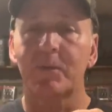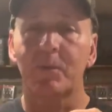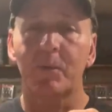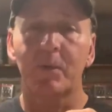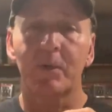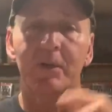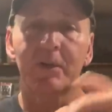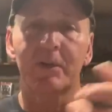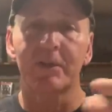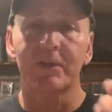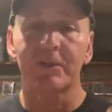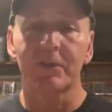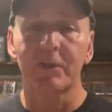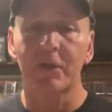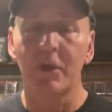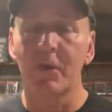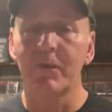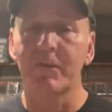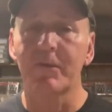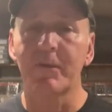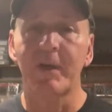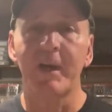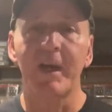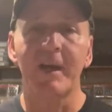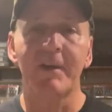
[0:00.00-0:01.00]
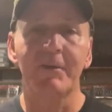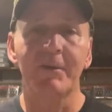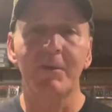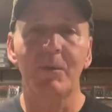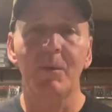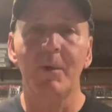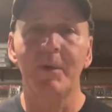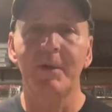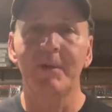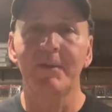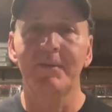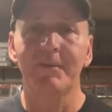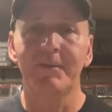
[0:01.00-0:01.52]
We're going to go over every
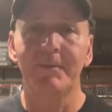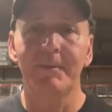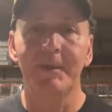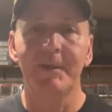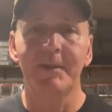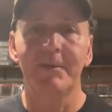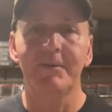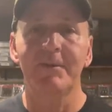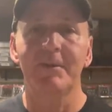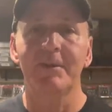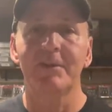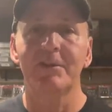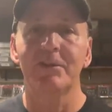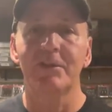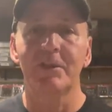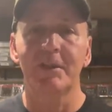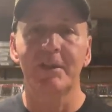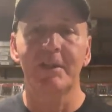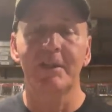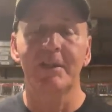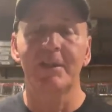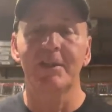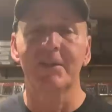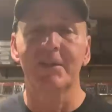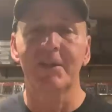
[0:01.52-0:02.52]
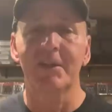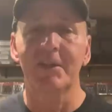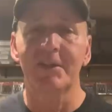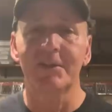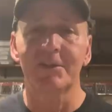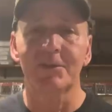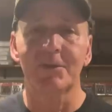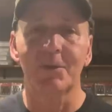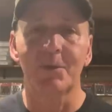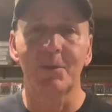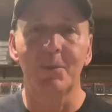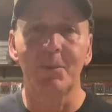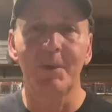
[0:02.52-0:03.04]
one of them individually, and I'll tell you
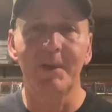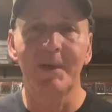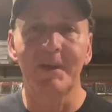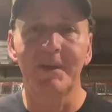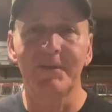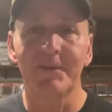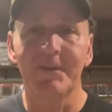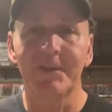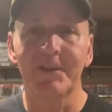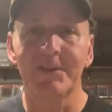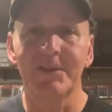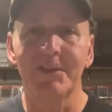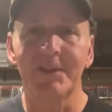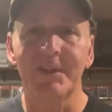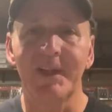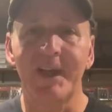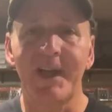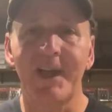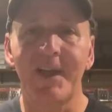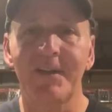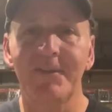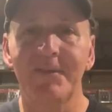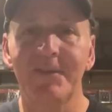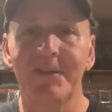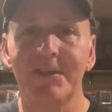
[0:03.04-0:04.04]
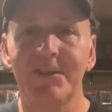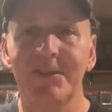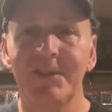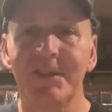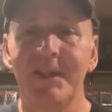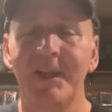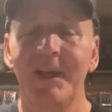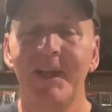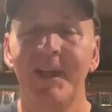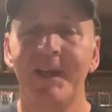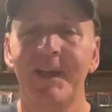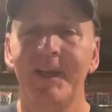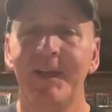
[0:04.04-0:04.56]
sort of when I fish it and how I fish
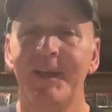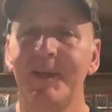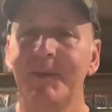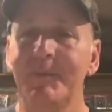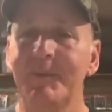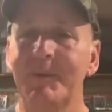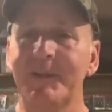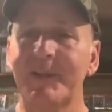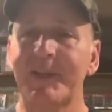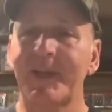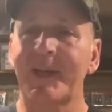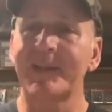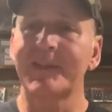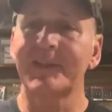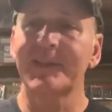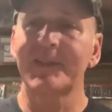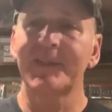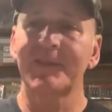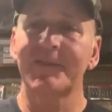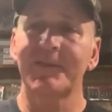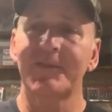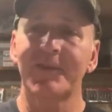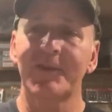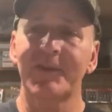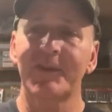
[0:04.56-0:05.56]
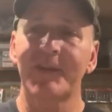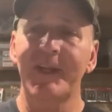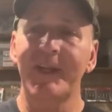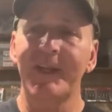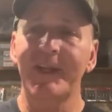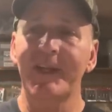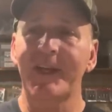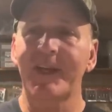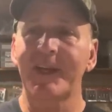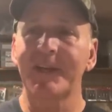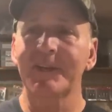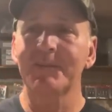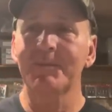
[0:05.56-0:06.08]
it. But that's it for today,
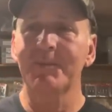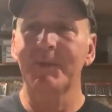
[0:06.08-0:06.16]
guys.